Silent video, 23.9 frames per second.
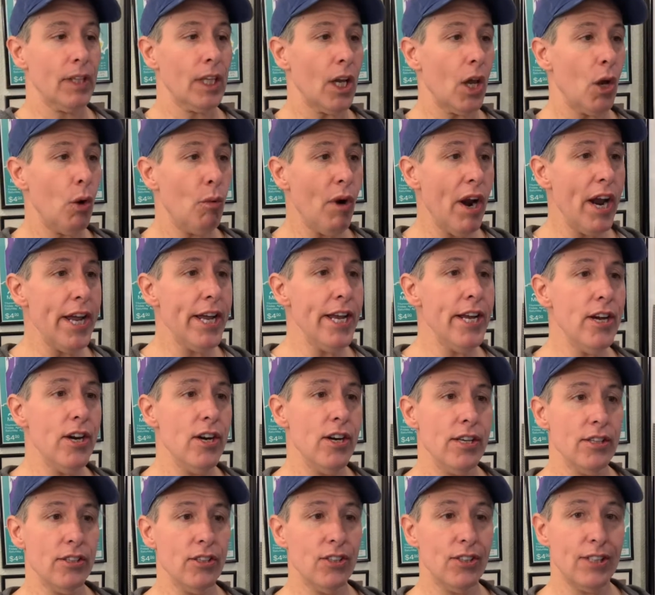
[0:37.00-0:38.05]
right here
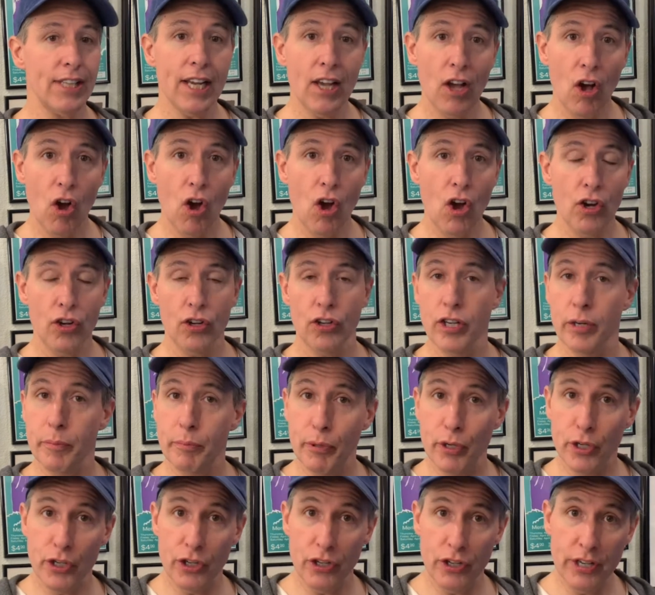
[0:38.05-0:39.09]
to sit on or to
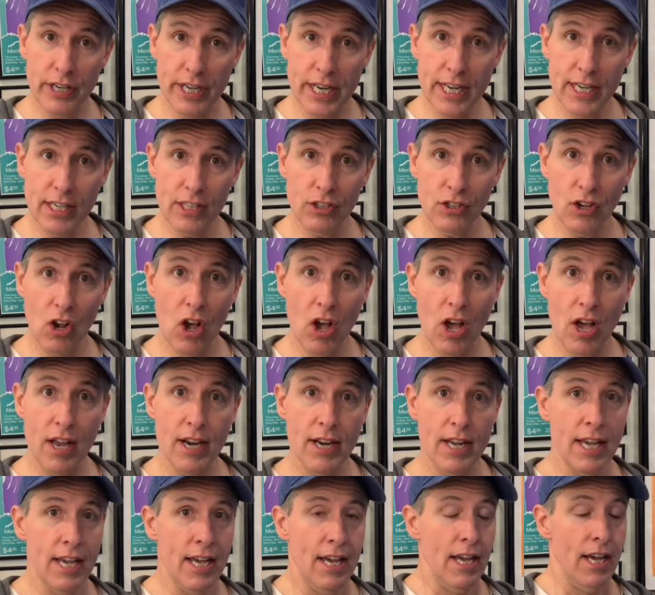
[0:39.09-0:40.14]
put your knees on.
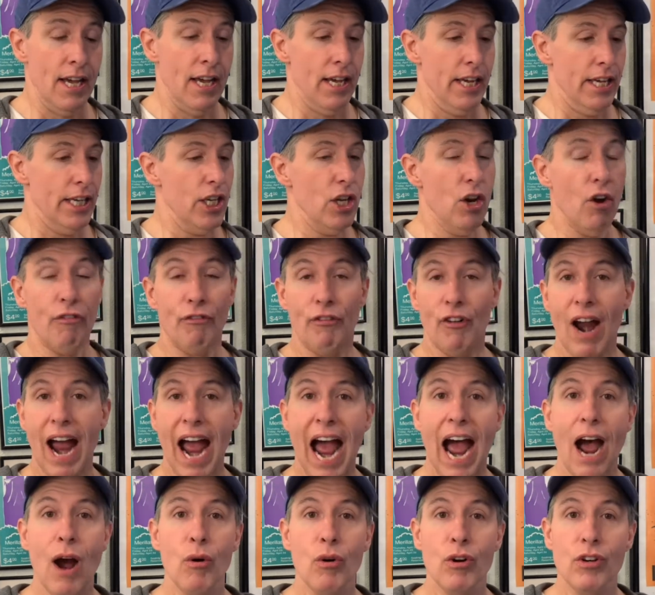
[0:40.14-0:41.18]
You know, for
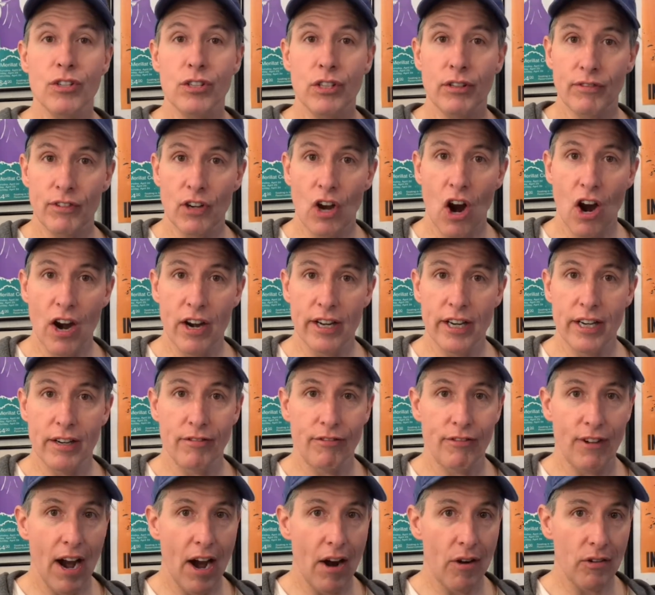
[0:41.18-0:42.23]
hours of gardening,
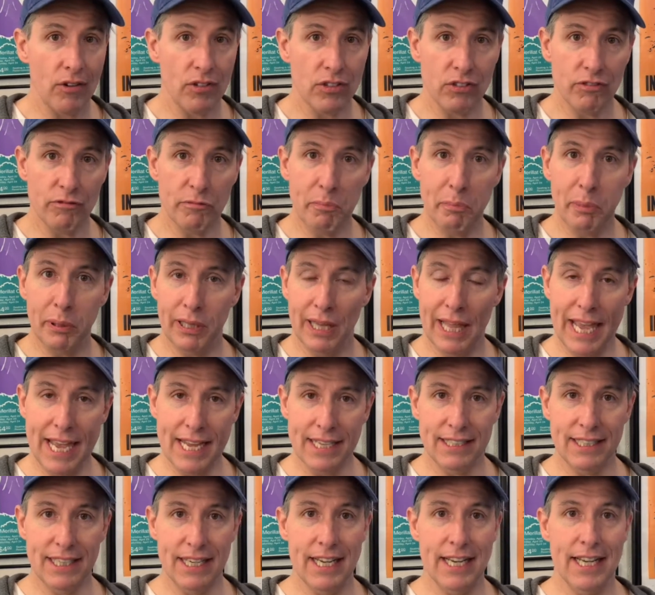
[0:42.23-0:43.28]
for hours of
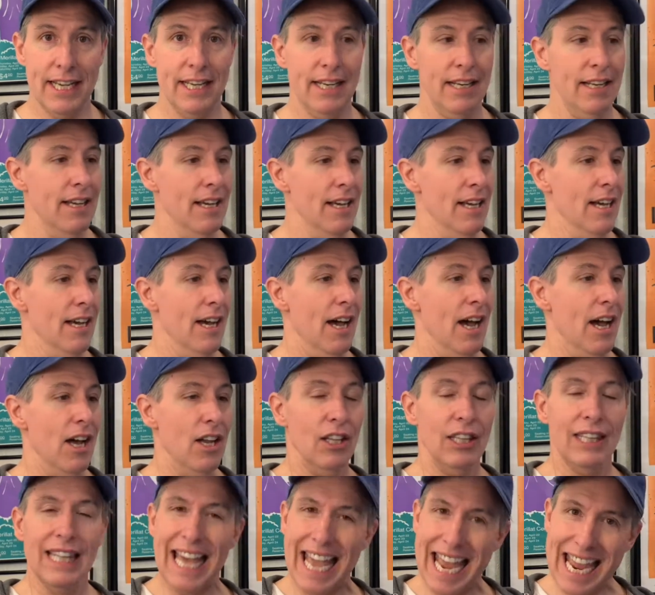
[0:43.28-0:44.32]
planting,
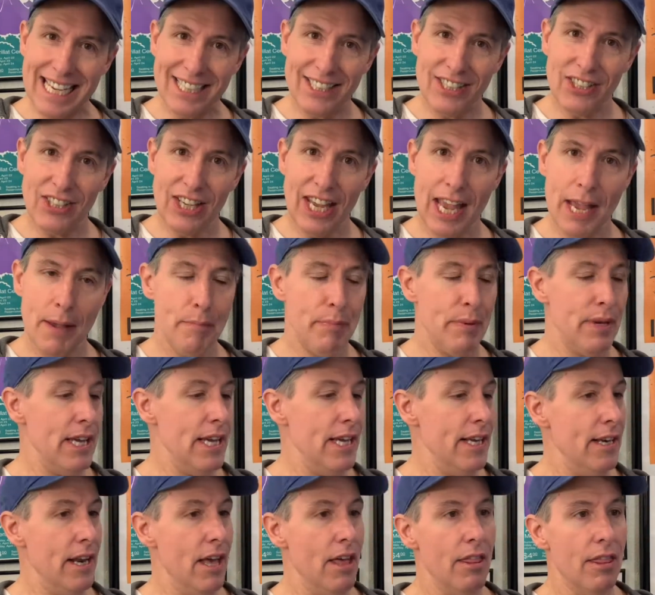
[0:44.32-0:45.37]

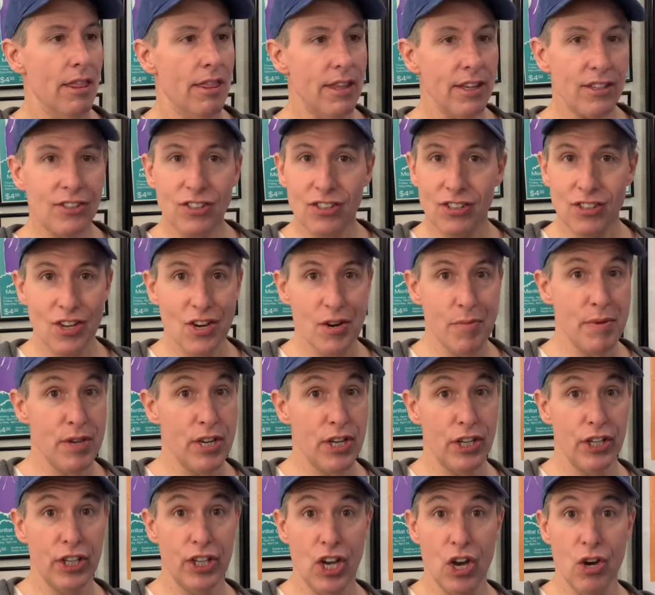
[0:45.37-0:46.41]
landscaping, this is gonna be
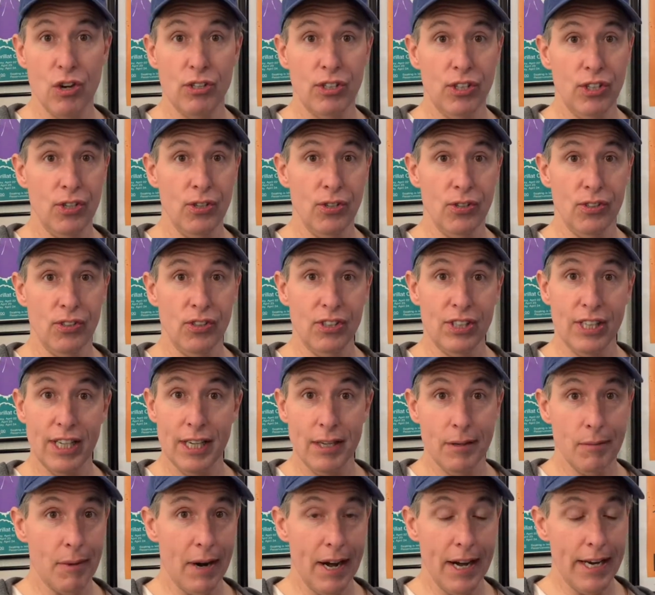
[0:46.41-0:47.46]
your go-to
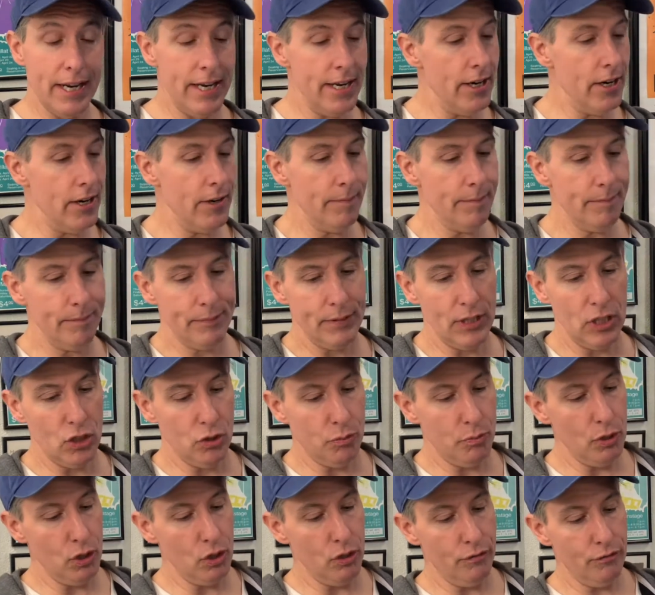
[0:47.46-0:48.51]
seat right here. It's
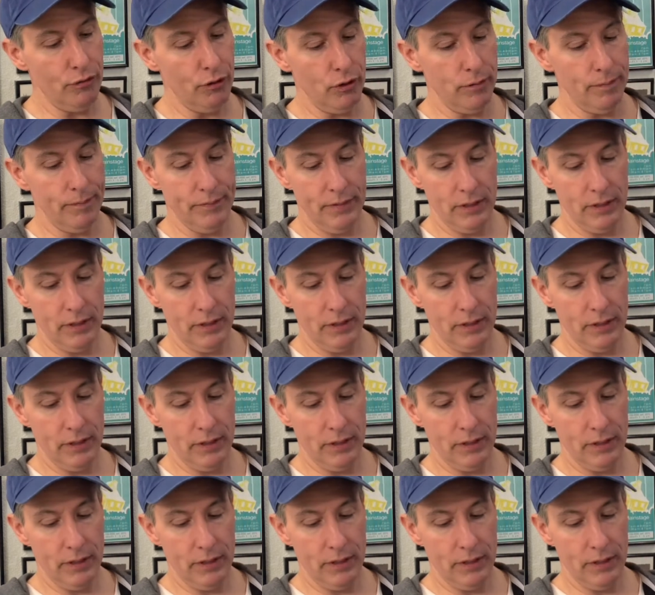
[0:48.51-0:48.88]
beautiful,